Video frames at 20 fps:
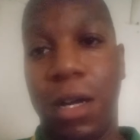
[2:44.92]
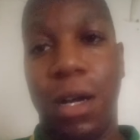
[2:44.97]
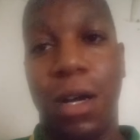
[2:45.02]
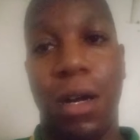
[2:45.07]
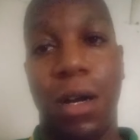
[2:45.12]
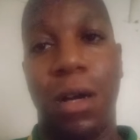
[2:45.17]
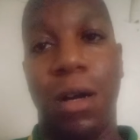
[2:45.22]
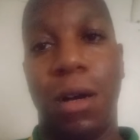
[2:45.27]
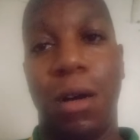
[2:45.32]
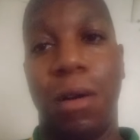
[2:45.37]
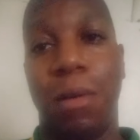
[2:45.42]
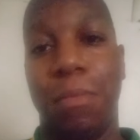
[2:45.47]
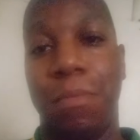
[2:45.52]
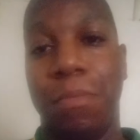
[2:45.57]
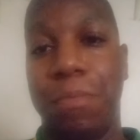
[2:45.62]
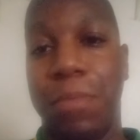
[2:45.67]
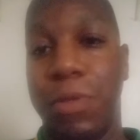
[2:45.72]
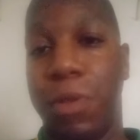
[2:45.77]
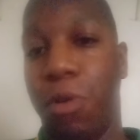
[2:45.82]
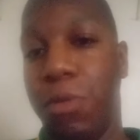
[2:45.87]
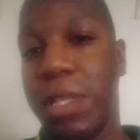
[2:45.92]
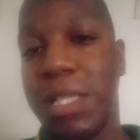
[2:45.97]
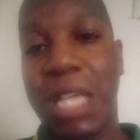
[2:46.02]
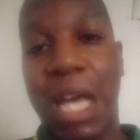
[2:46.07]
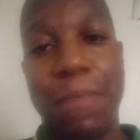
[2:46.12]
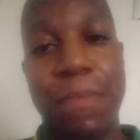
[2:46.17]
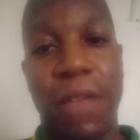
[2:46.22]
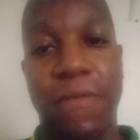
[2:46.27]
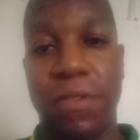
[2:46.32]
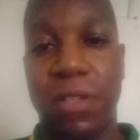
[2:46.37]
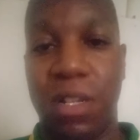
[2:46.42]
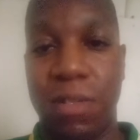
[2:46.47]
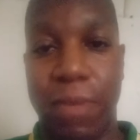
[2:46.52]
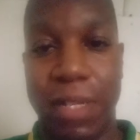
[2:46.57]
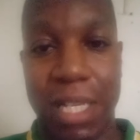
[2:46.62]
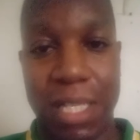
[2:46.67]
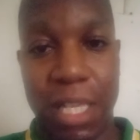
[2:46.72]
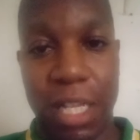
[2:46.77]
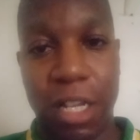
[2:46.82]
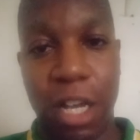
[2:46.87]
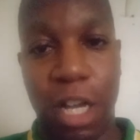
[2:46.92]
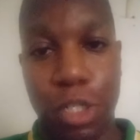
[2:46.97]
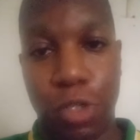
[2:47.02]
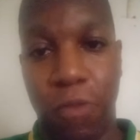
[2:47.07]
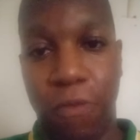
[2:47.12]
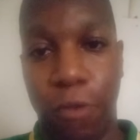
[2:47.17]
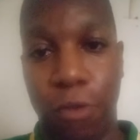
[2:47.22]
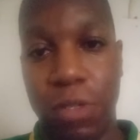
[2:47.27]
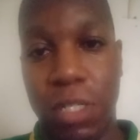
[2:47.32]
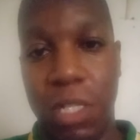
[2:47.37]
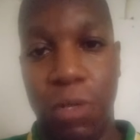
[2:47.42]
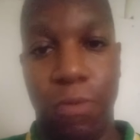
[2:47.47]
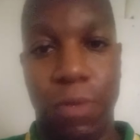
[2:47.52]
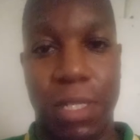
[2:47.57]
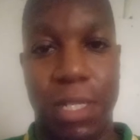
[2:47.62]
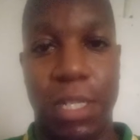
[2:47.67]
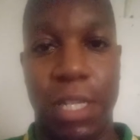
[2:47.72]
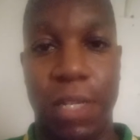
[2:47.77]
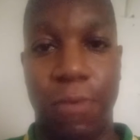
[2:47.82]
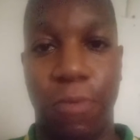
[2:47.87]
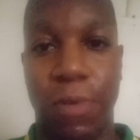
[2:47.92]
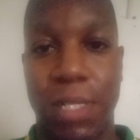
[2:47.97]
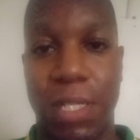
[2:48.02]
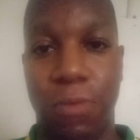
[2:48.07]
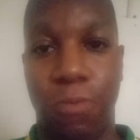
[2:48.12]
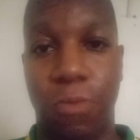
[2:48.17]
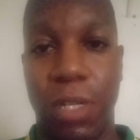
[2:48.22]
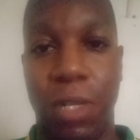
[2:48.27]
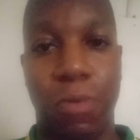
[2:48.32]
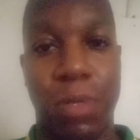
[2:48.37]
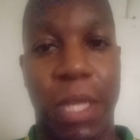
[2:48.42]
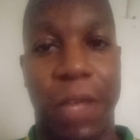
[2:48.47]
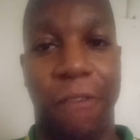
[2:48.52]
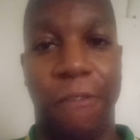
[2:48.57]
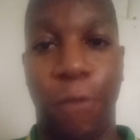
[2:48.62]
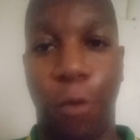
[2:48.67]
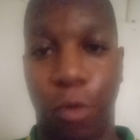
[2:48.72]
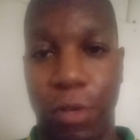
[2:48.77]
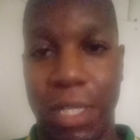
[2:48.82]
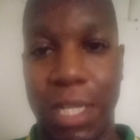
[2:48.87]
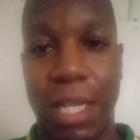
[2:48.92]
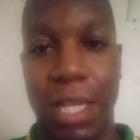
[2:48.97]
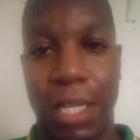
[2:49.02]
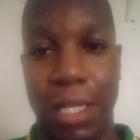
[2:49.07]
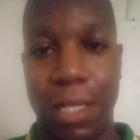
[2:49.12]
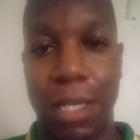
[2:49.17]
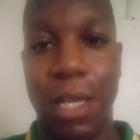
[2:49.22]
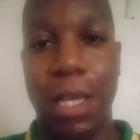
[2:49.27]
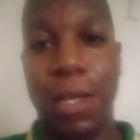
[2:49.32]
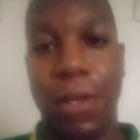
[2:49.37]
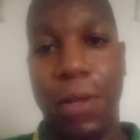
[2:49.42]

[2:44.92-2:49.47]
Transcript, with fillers: Um, but the only time he ever talked about anything controversy was in, it was not when he was like 14